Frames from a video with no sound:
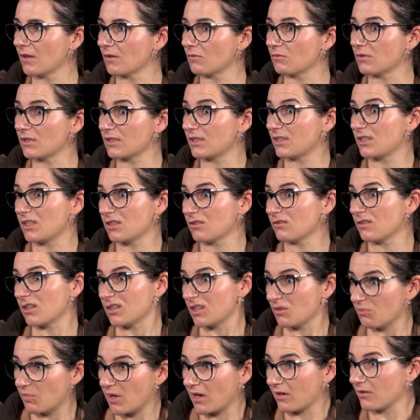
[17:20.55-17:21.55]
we're still at
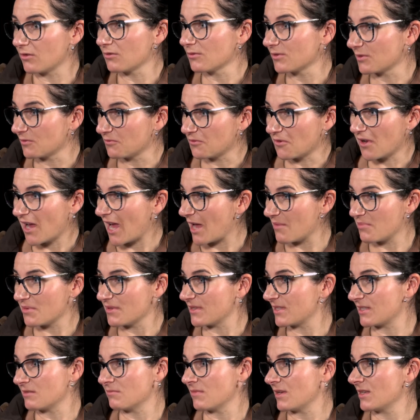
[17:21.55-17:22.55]
the perils of what
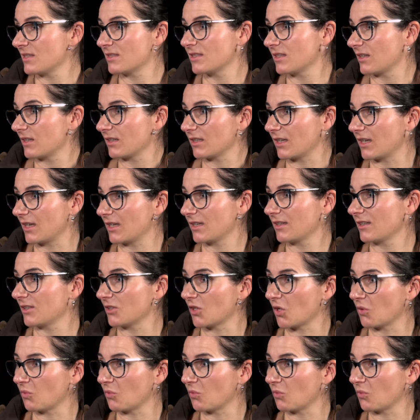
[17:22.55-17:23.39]
happens domestically,